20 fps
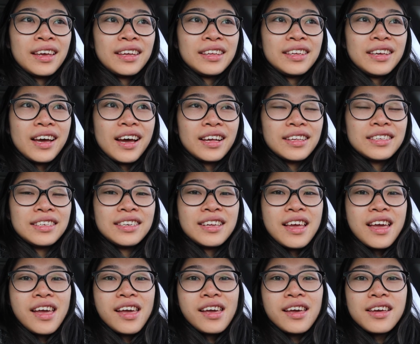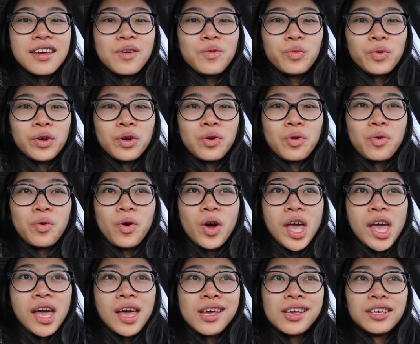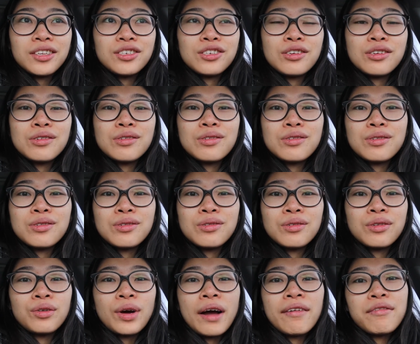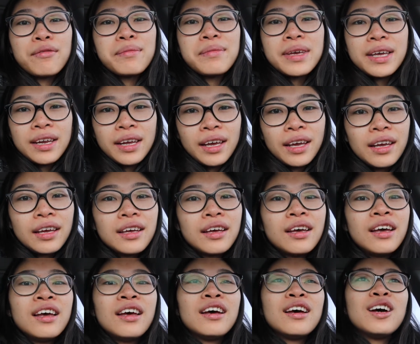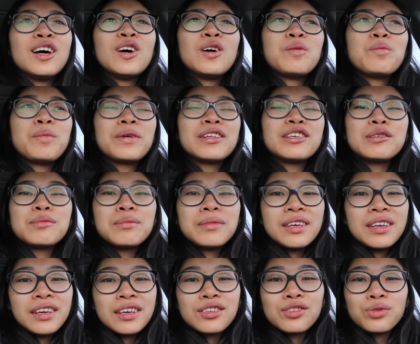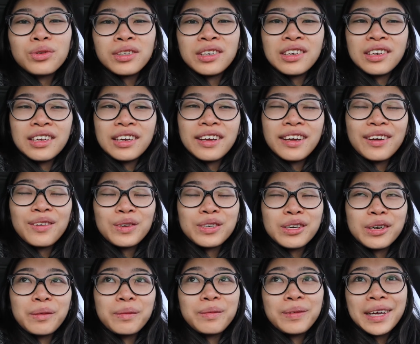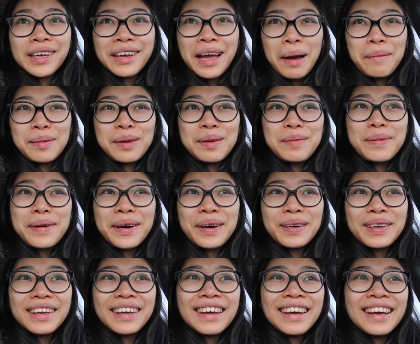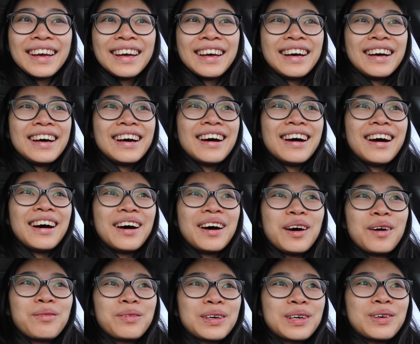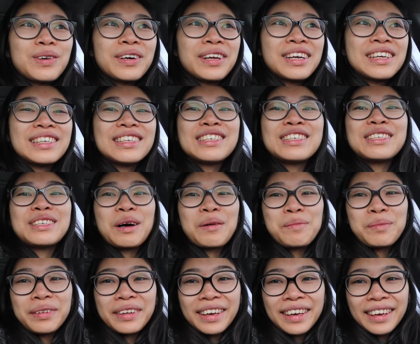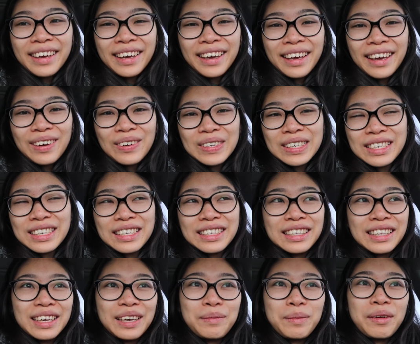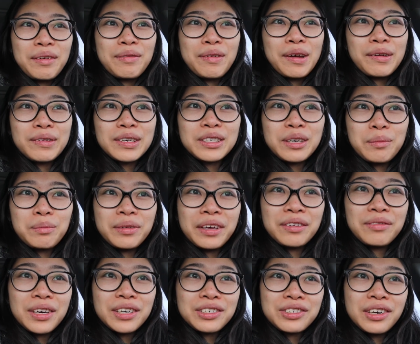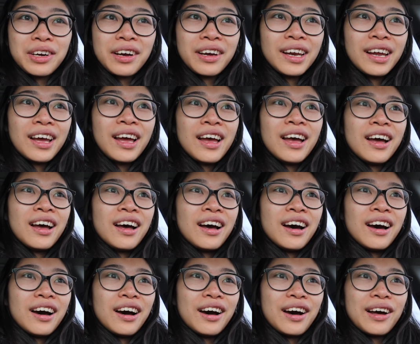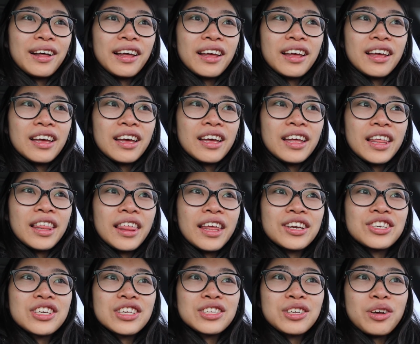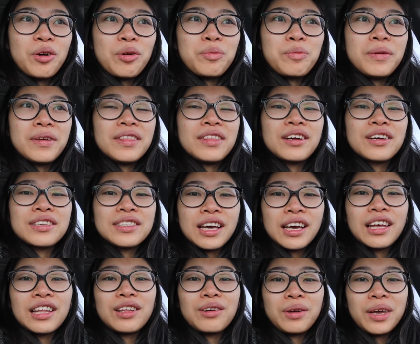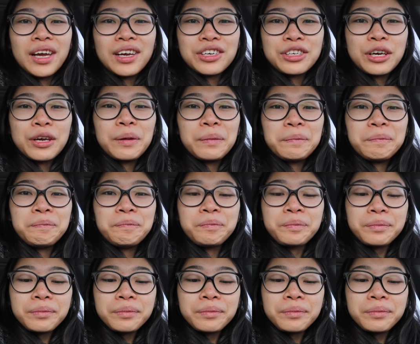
and yeah, today we're going to have a meeting, but this meeting is really eating, which I'm happy about. Um, we're going to Dumpling King, which is like my favorite dumpling restaurant. Uh, they just opened their second location